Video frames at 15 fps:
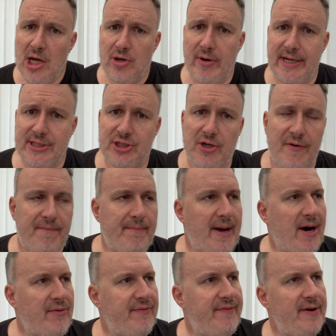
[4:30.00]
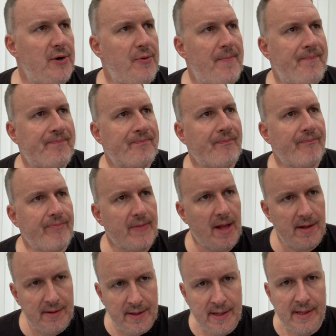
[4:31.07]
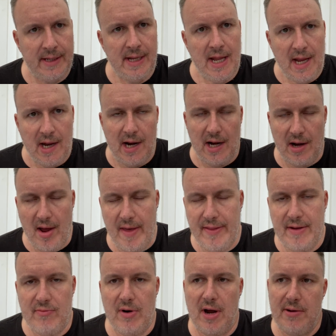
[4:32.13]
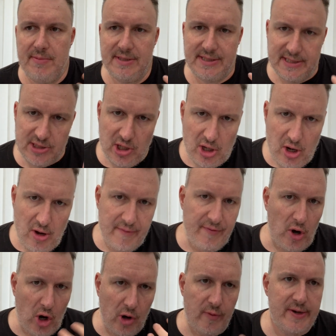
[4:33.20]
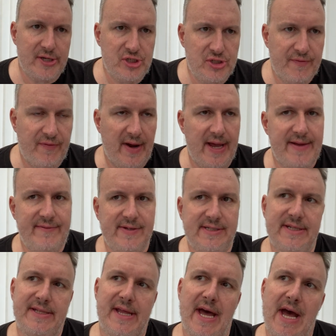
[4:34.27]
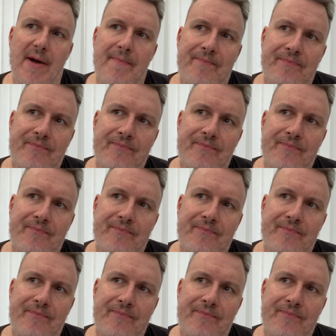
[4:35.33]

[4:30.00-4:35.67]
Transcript: Great soft mouthfeel. Like the aromas, there's a lot of orange flavours in there.